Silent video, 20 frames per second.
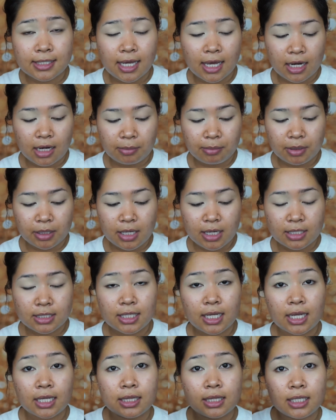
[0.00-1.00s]
side, I'm gonna
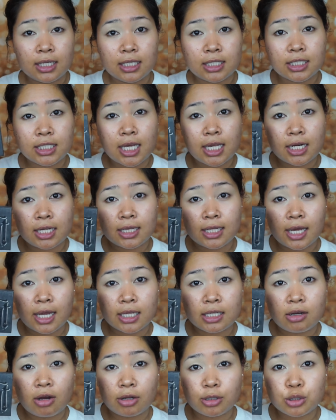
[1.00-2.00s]
take the Shade and
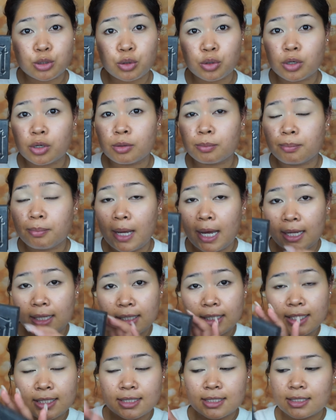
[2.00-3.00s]
Light Contour
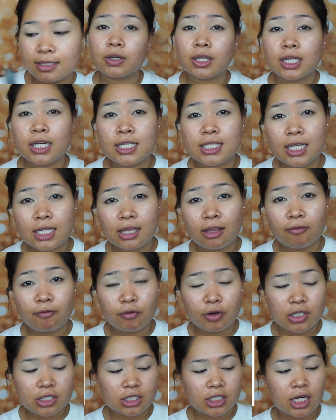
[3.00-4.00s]
Palette. We're gonna take the
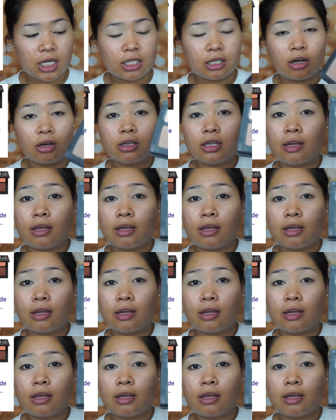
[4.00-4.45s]
first shade called